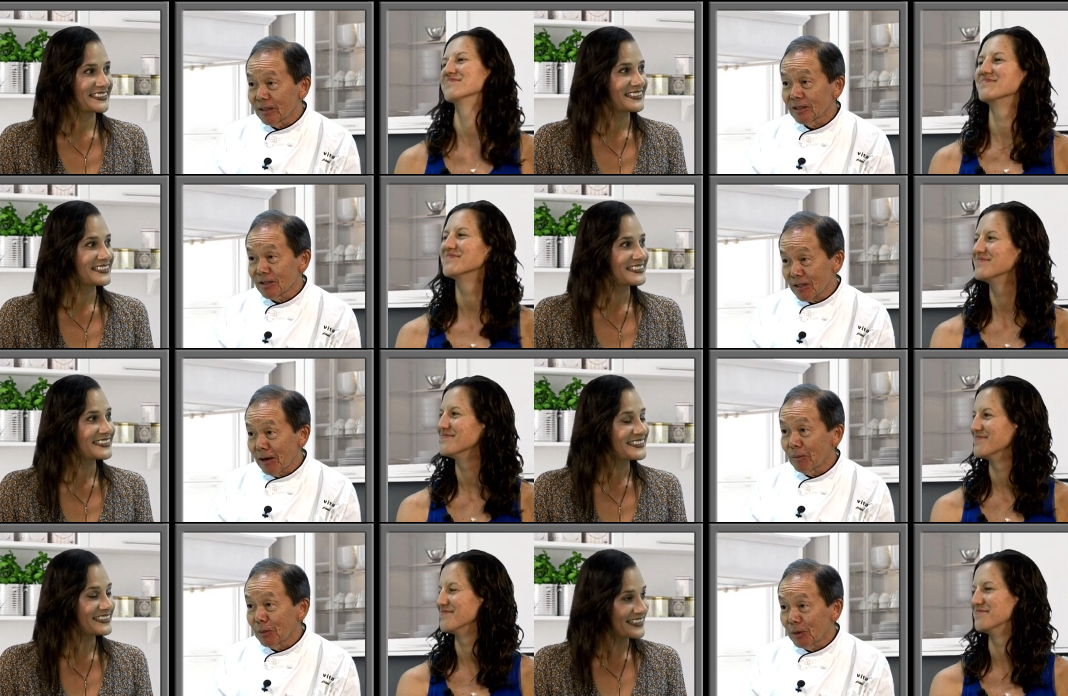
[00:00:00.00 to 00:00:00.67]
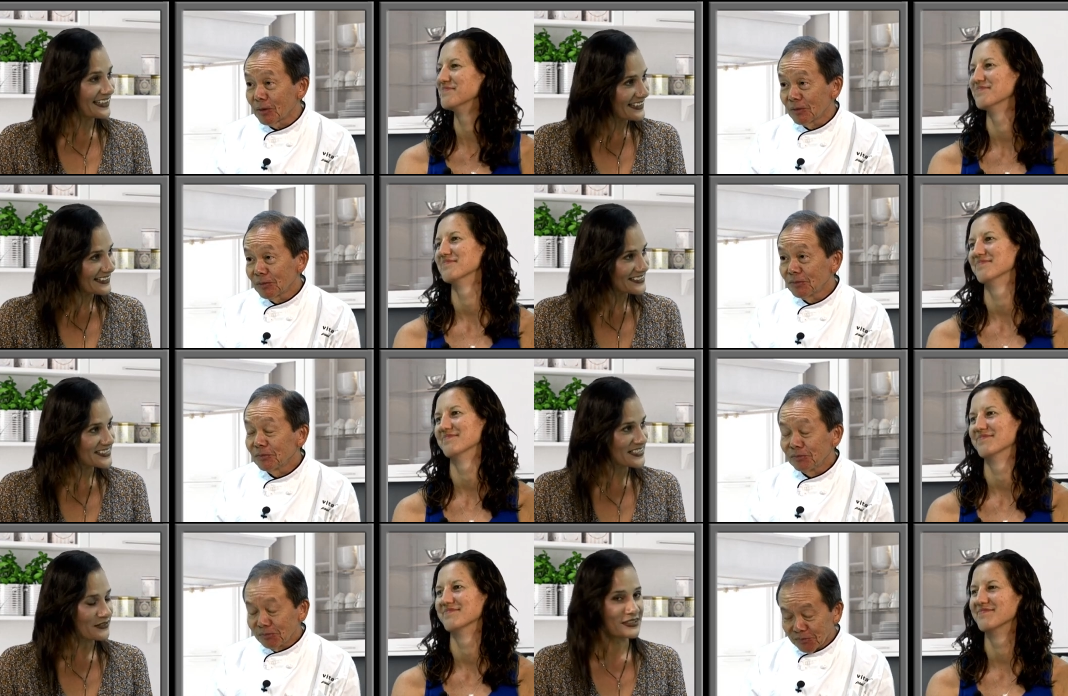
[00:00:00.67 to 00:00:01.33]
Speaker 1: get a sample.
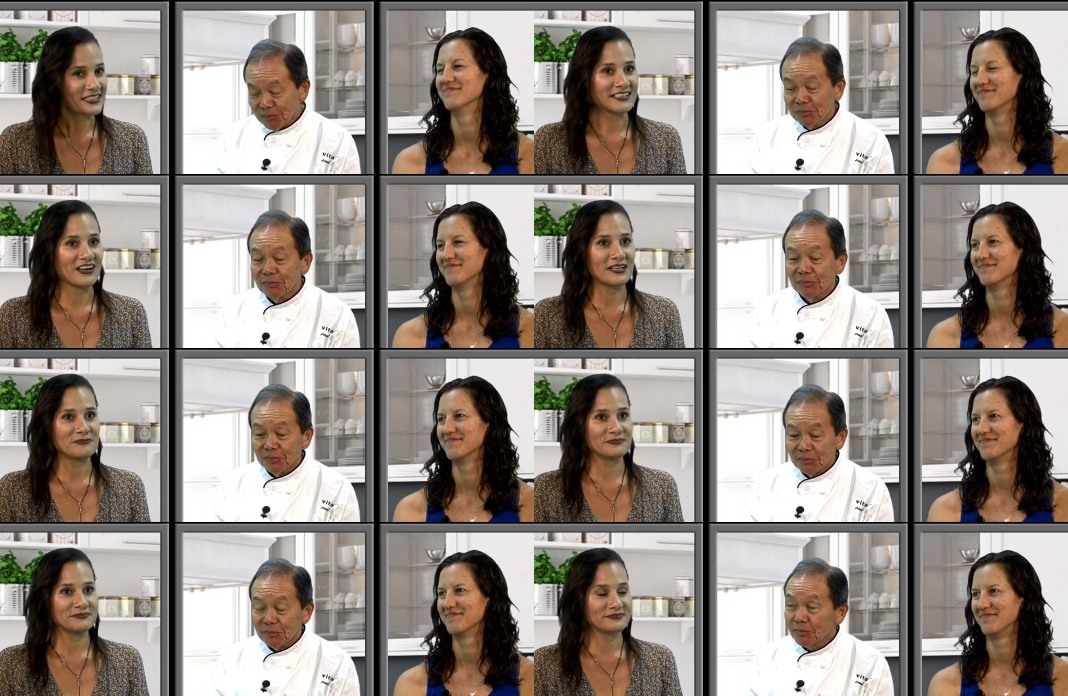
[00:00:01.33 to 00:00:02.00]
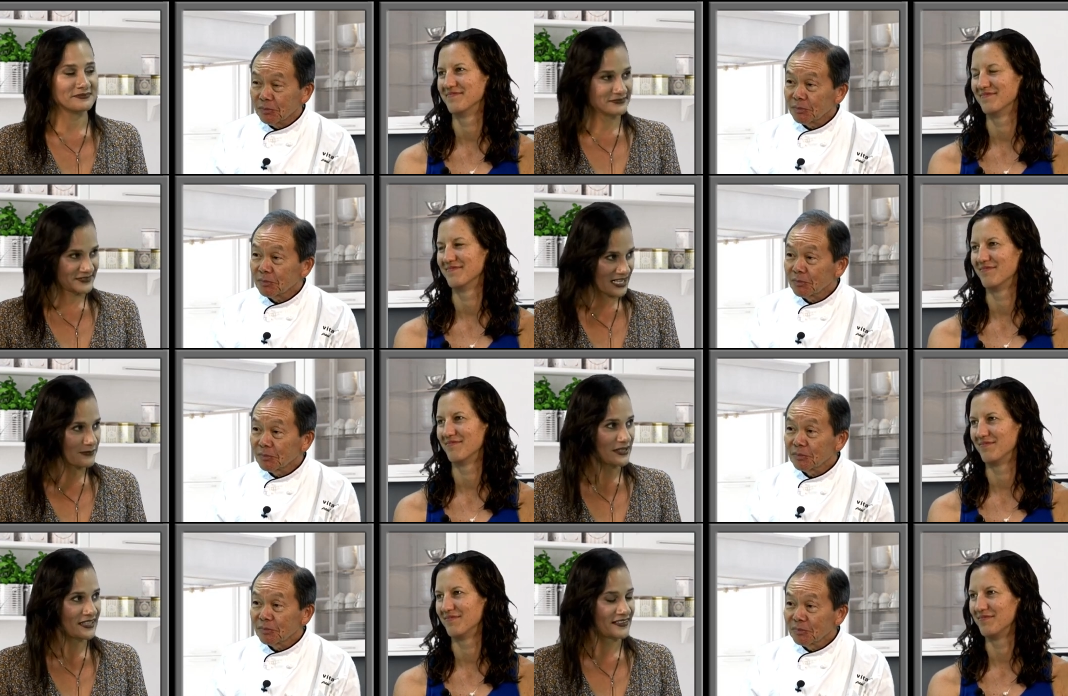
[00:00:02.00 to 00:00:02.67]
Yes, definitely. I'm
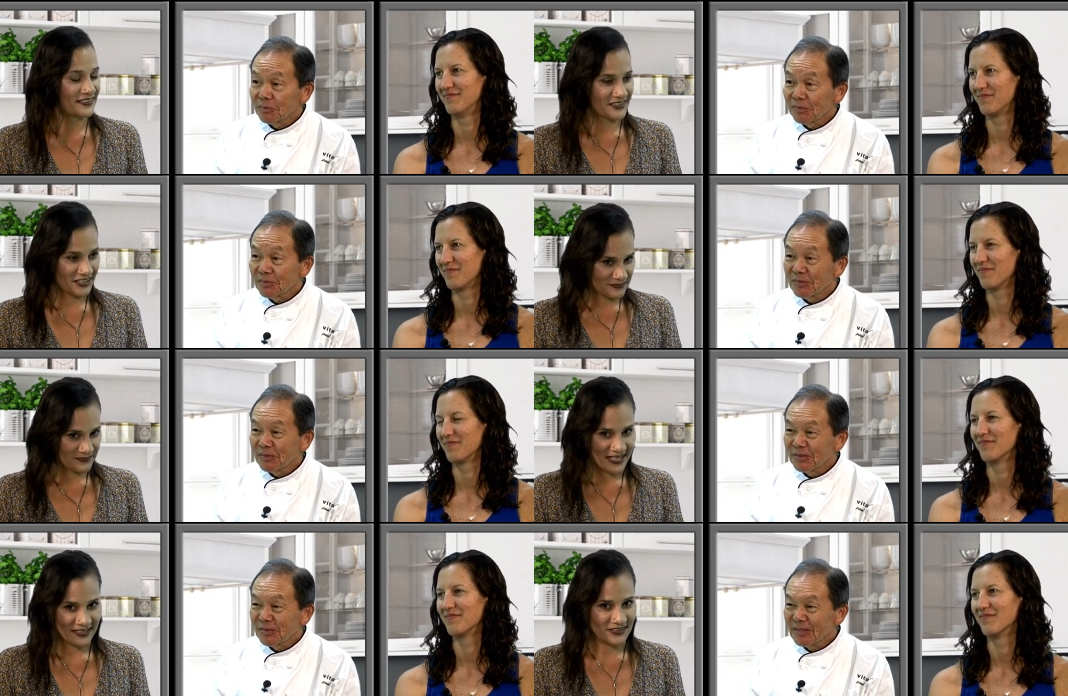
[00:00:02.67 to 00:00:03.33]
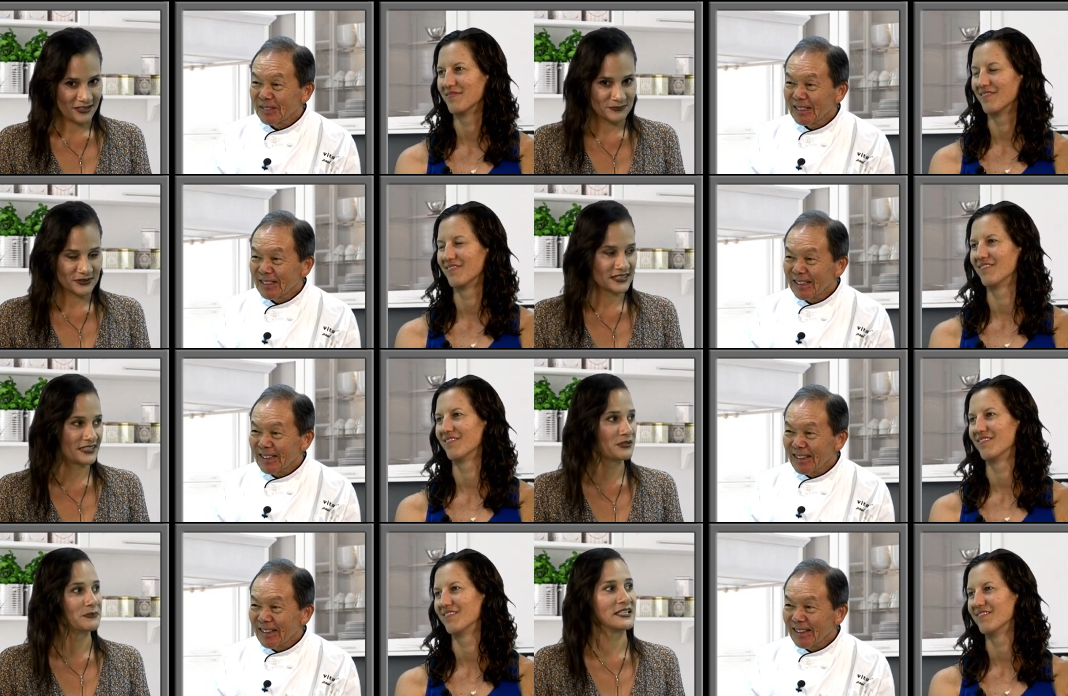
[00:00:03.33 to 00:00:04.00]
coming, and I'm. I
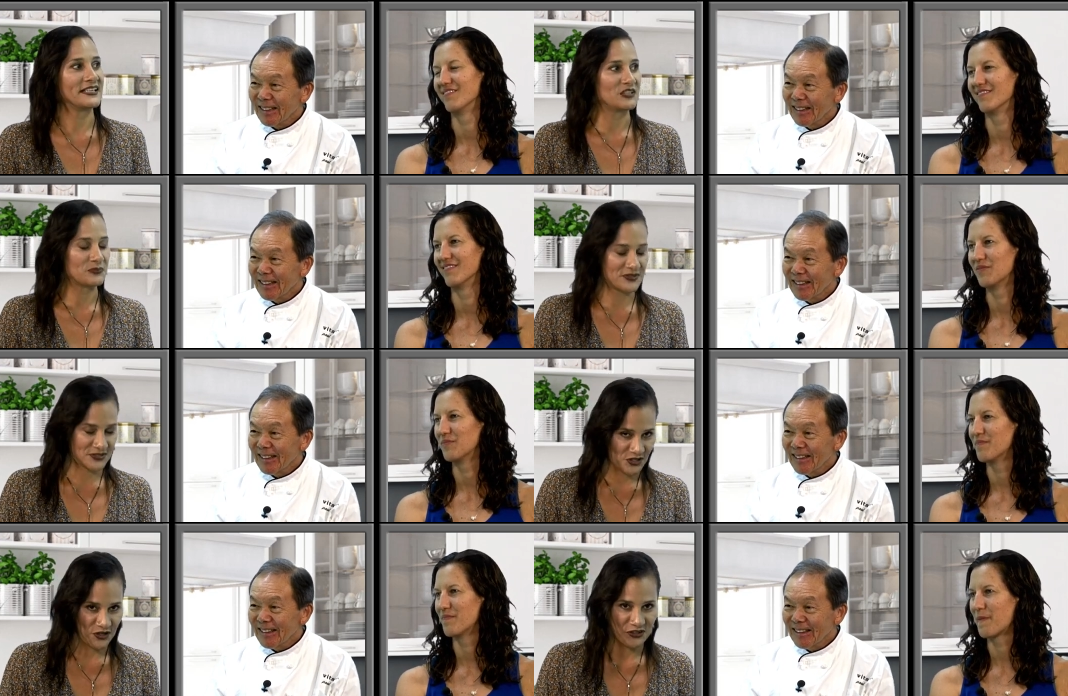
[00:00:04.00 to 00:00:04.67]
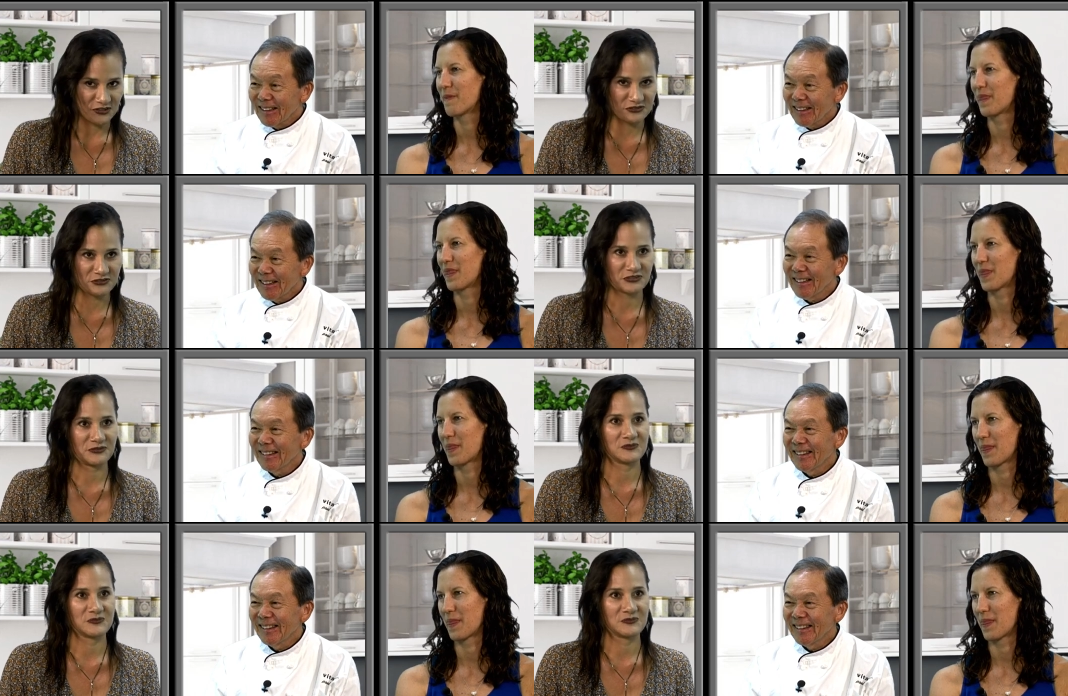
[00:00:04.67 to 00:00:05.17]
believe I'm going to help serve.